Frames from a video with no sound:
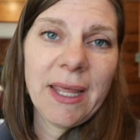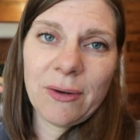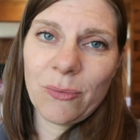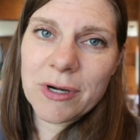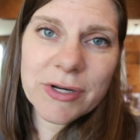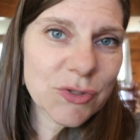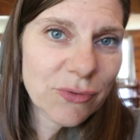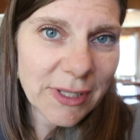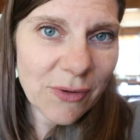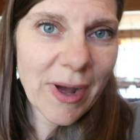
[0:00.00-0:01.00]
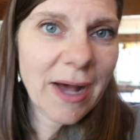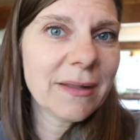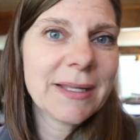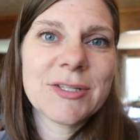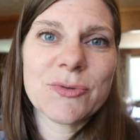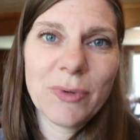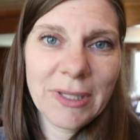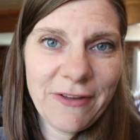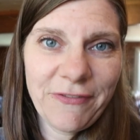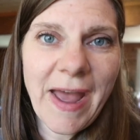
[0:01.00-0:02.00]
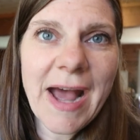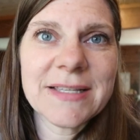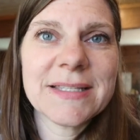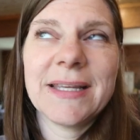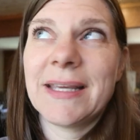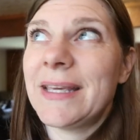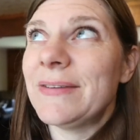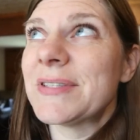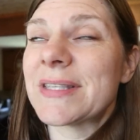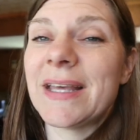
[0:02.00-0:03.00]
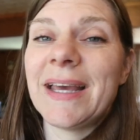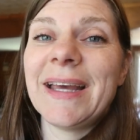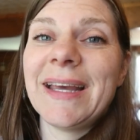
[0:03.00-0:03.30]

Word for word: It works really well. It's really fast. It gives,